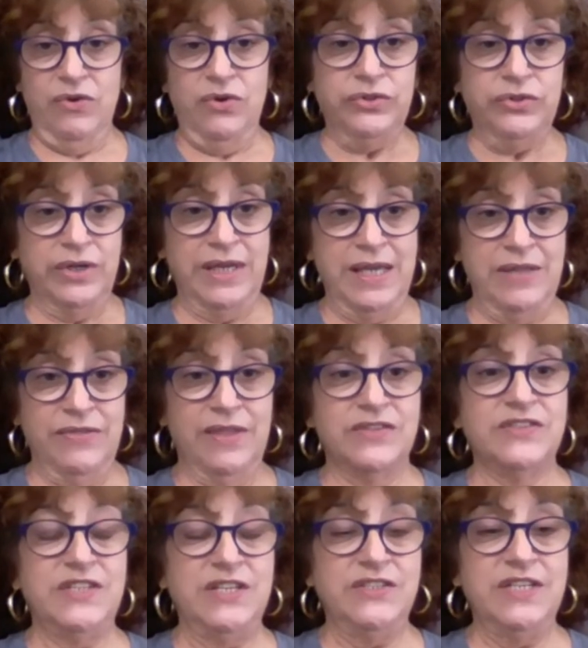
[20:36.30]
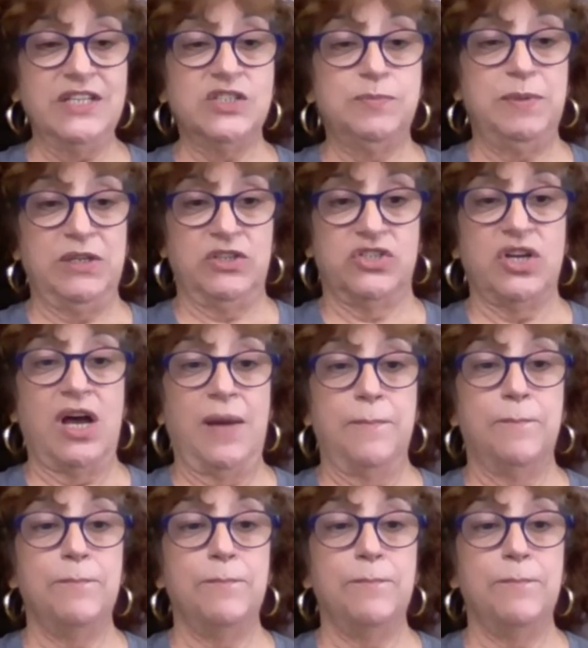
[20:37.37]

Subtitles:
They're in the Sizzix Big Shot.